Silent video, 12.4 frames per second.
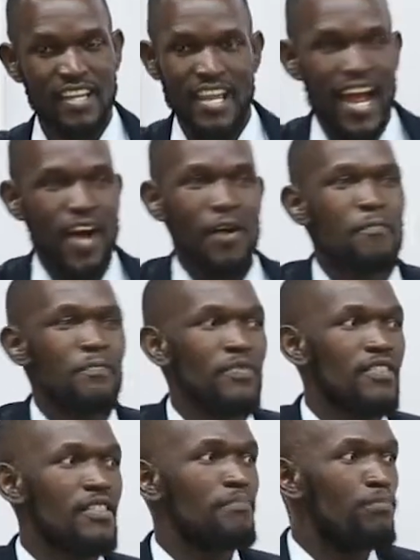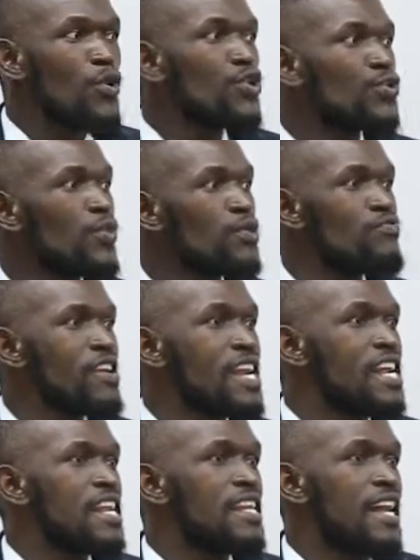Now, the books we
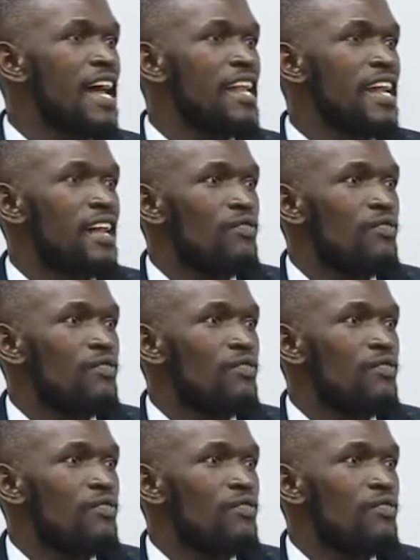read and,